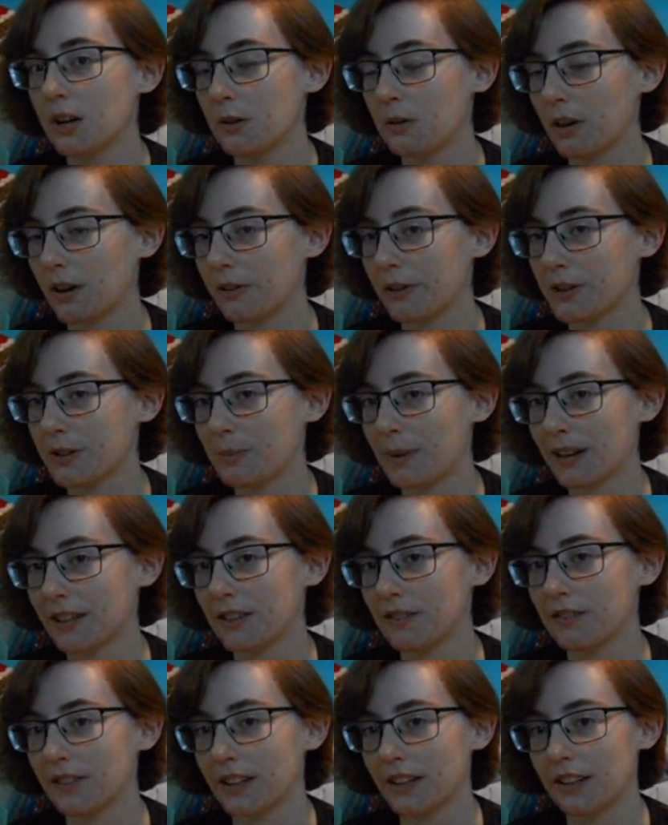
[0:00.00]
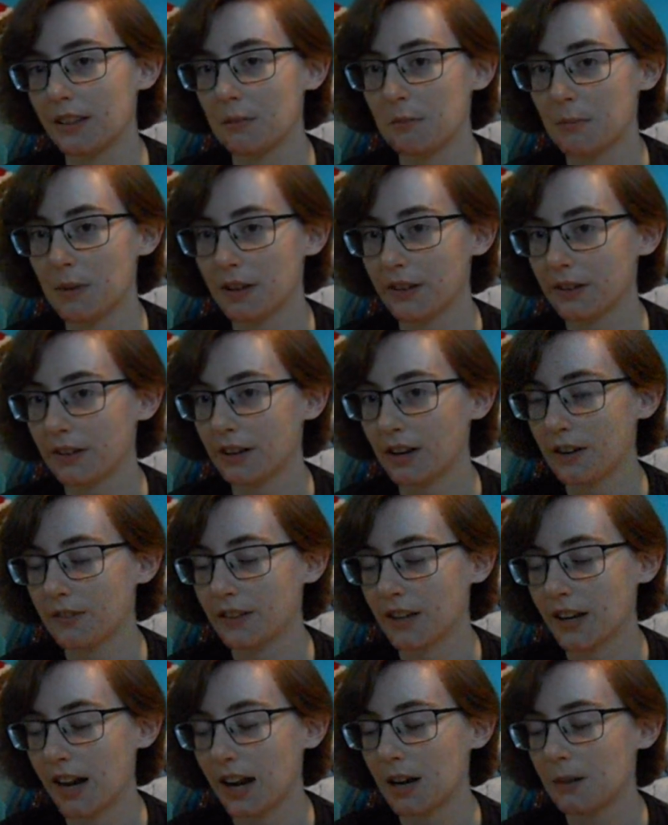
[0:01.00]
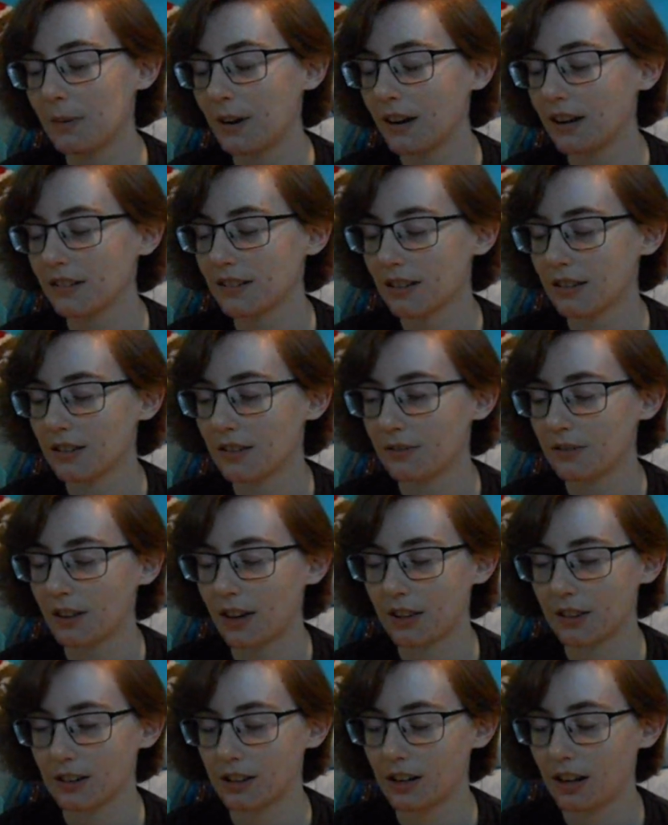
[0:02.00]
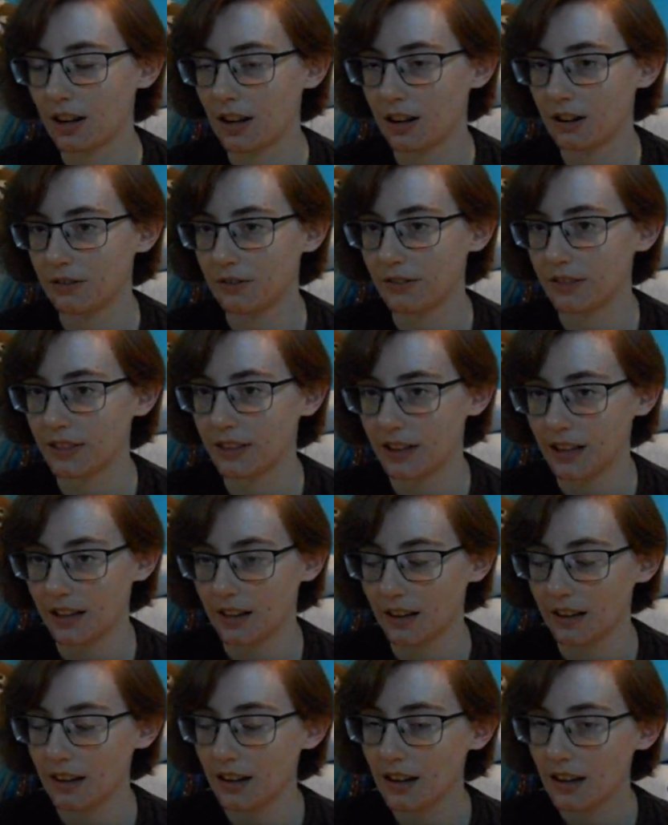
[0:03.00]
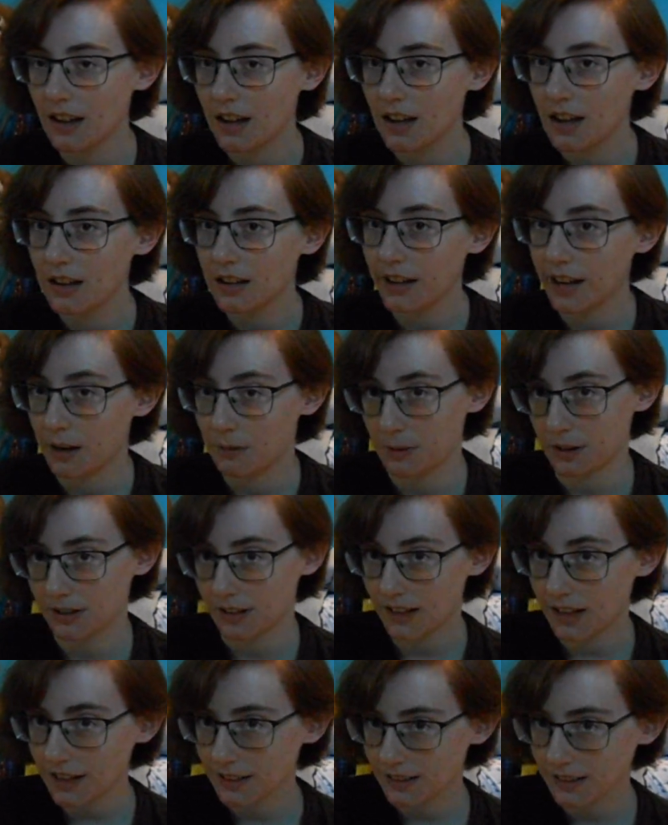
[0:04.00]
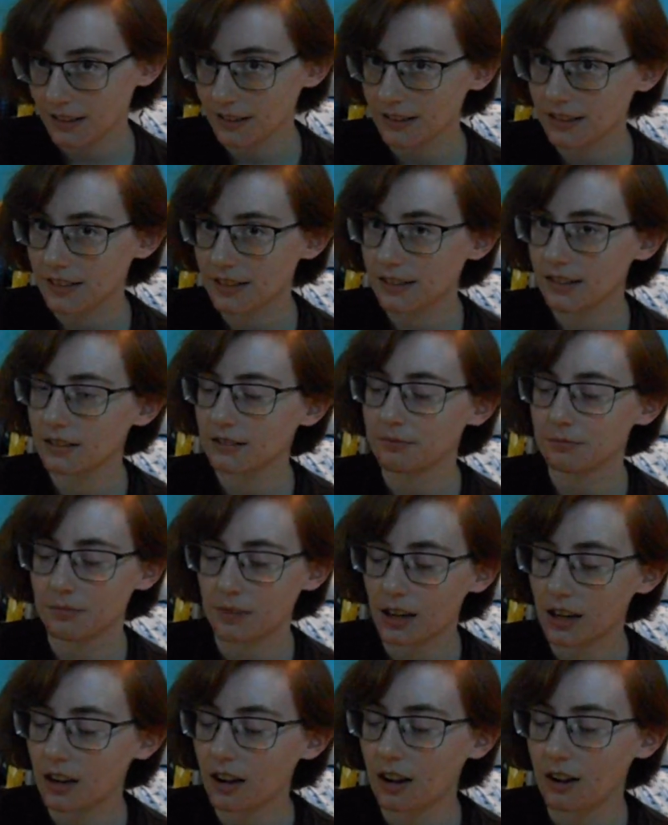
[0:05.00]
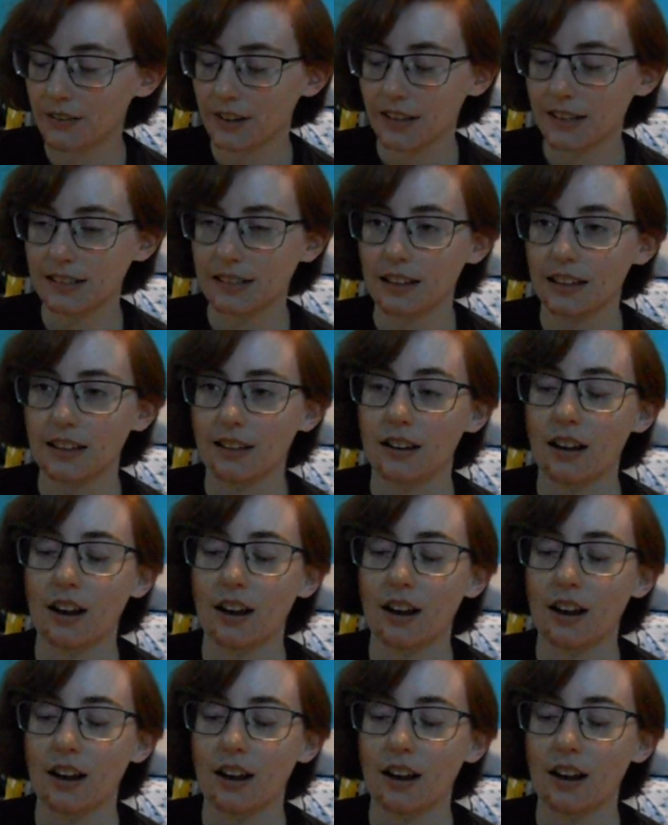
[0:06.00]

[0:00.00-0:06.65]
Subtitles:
who are respectively the mother of the Care Bears and the father of the Care Bears' cousins. Obviously